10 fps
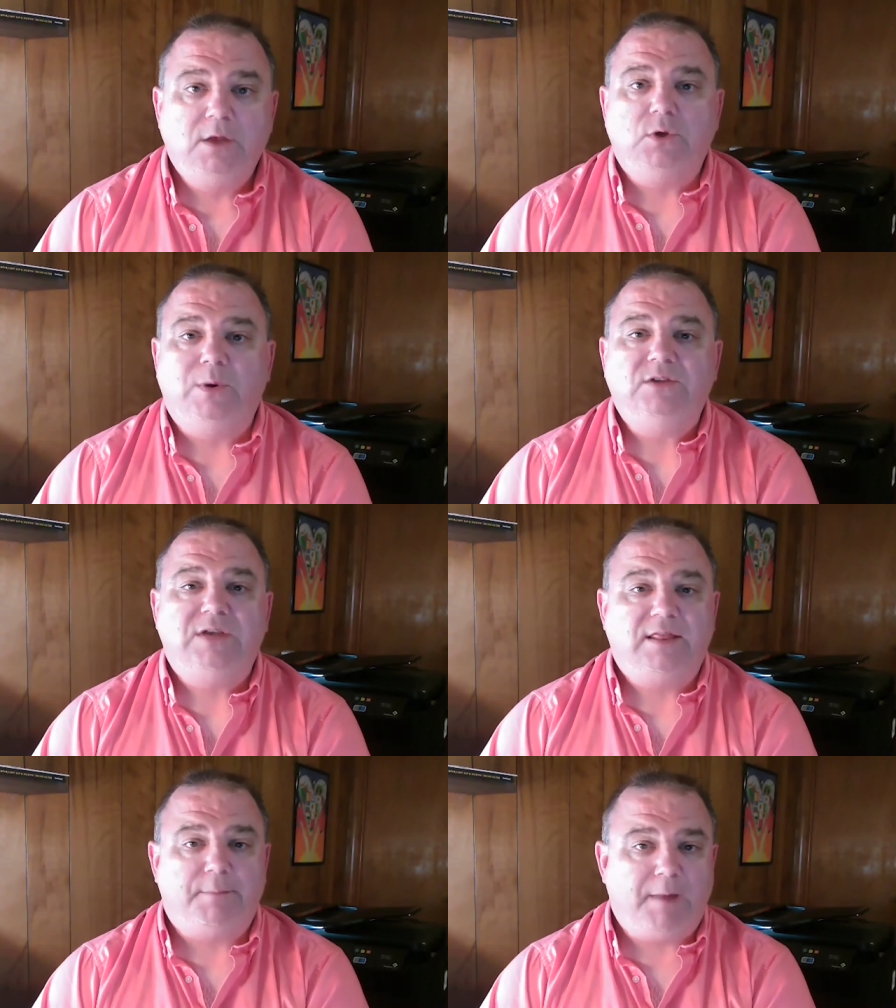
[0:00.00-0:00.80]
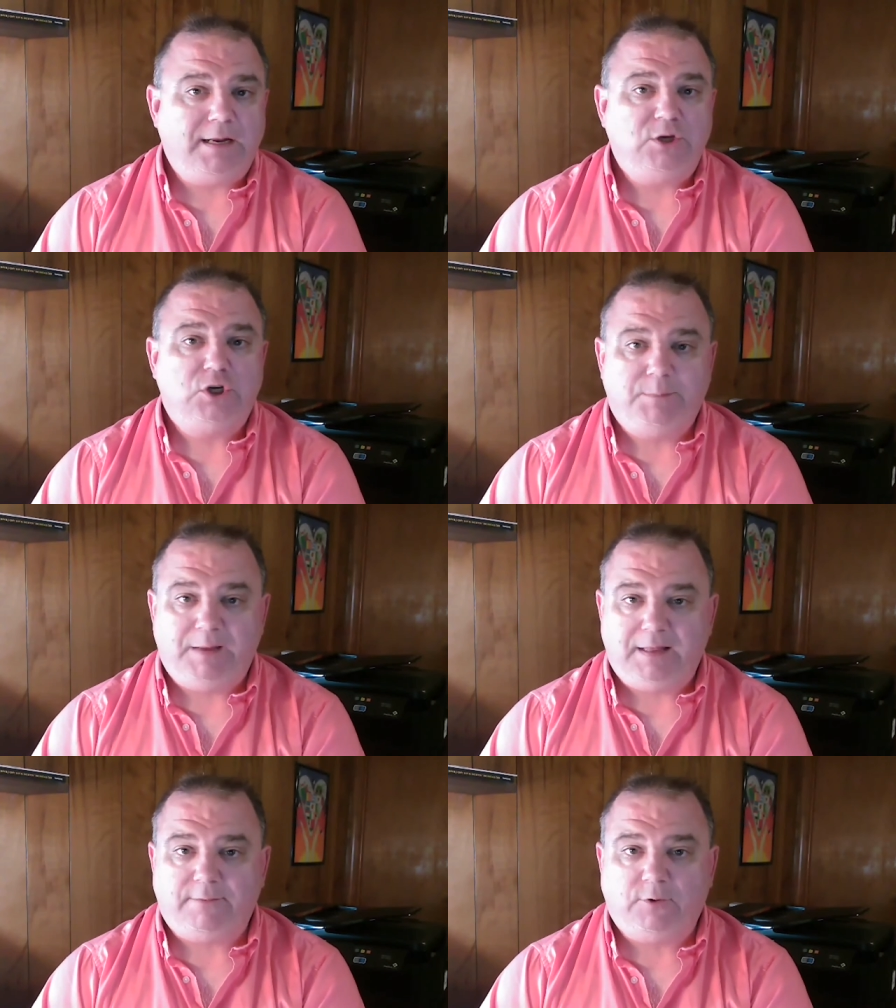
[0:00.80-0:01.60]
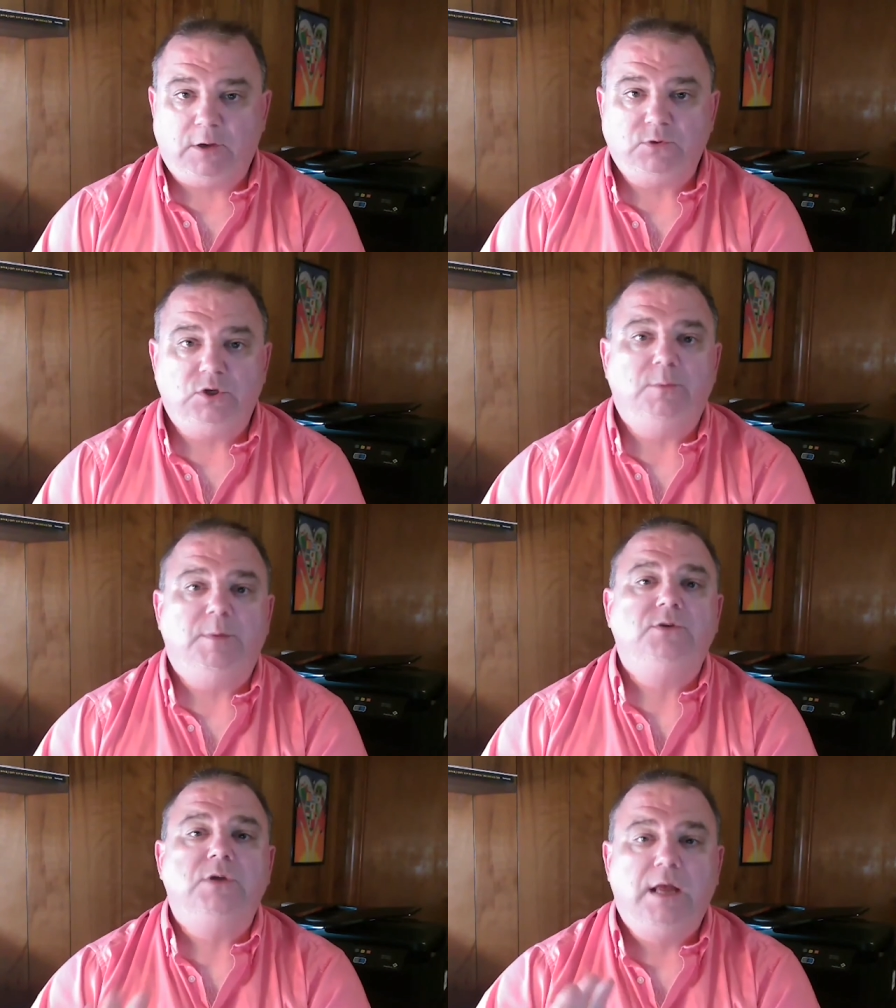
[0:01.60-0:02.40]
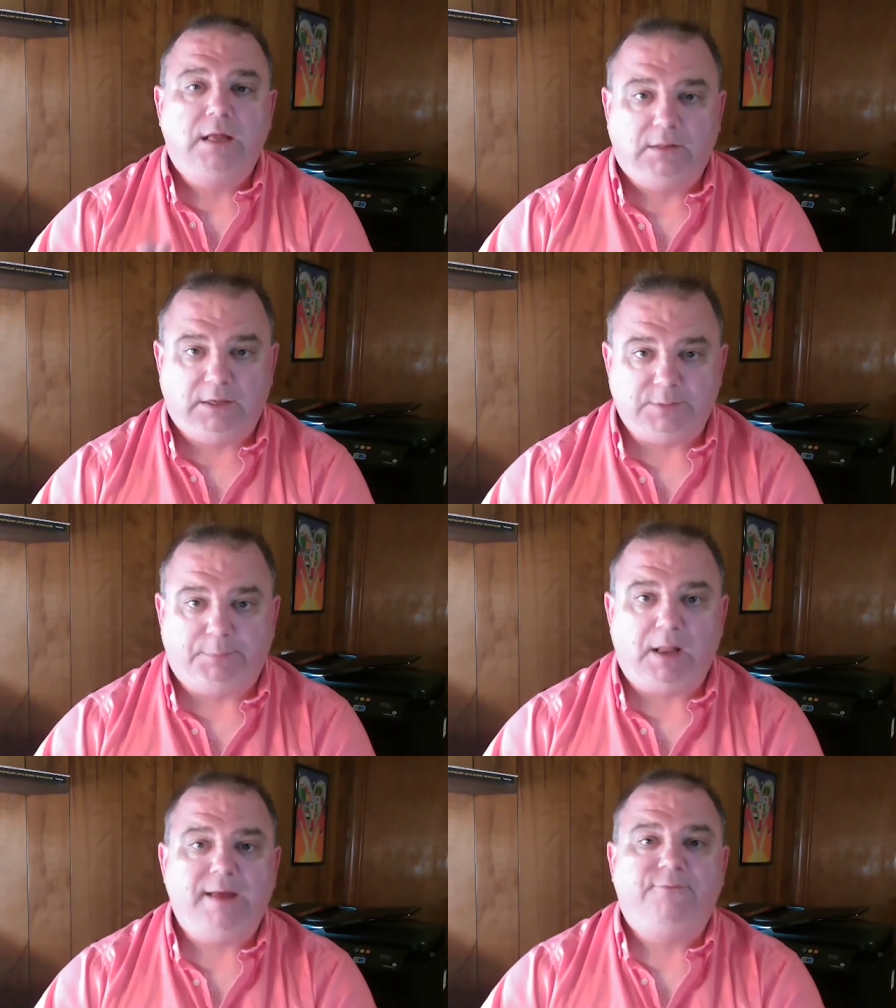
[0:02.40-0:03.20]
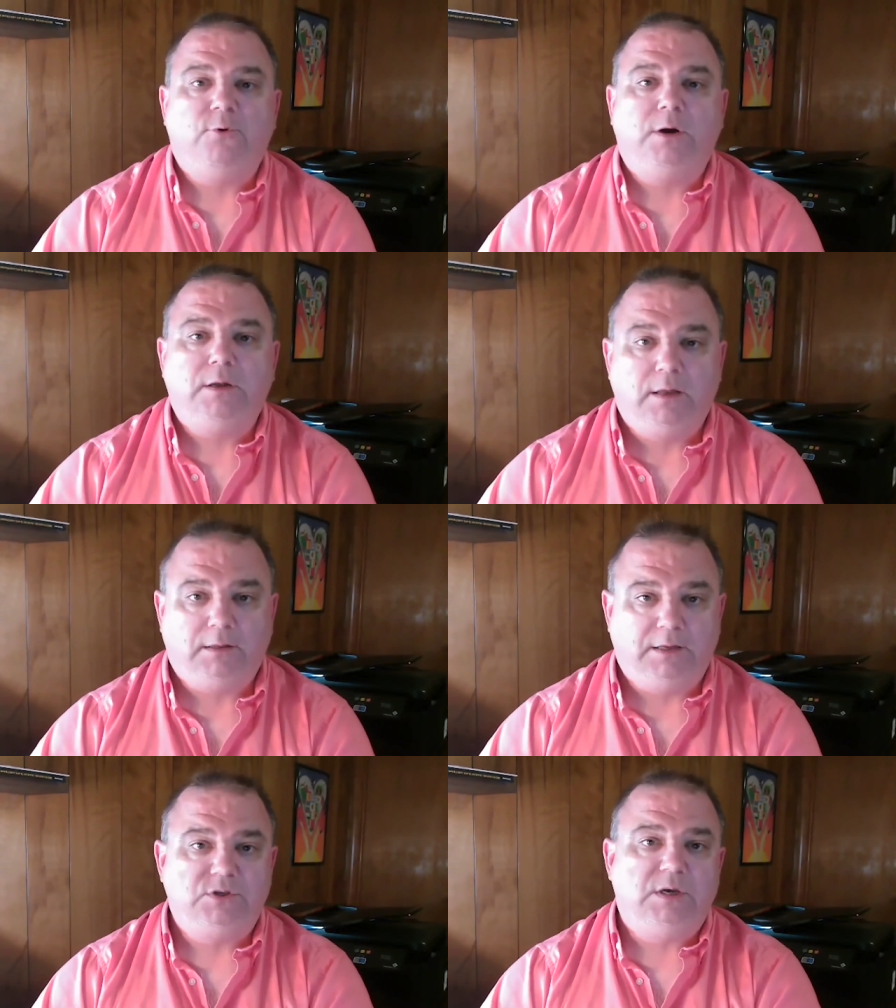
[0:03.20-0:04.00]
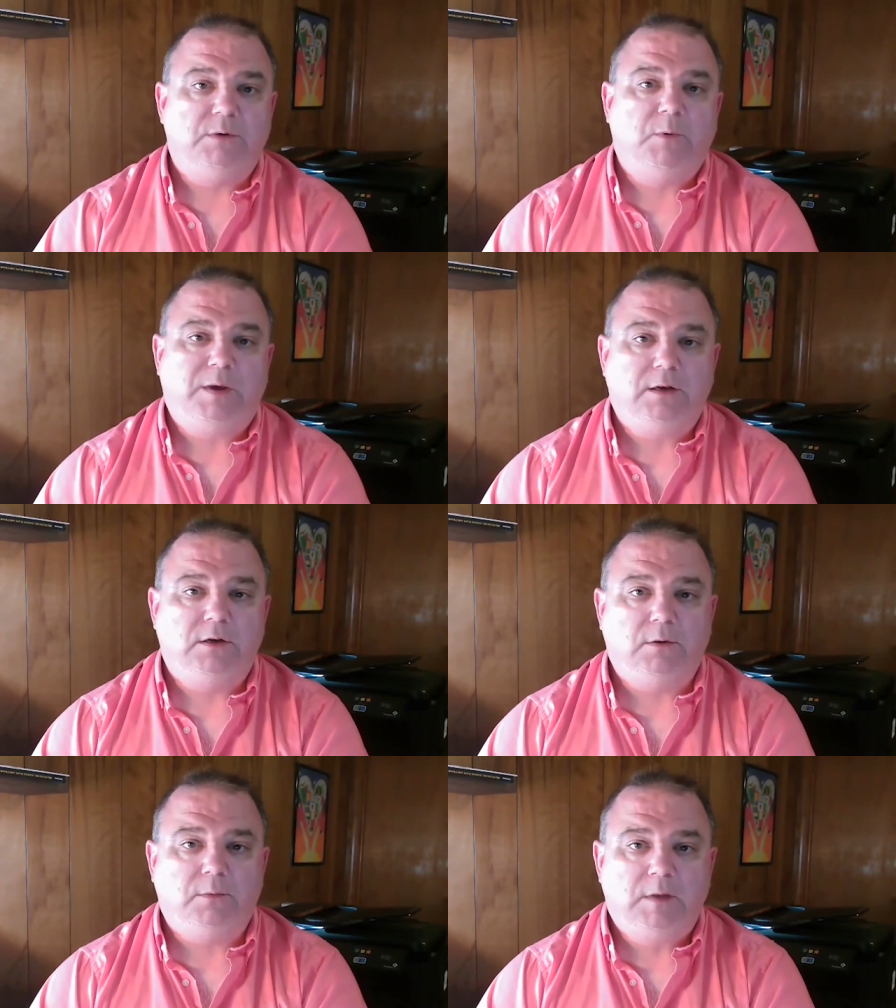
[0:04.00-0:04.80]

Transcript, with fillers: So he said the money should be there for those tubas. Let's apply for it. Let's see what we can do.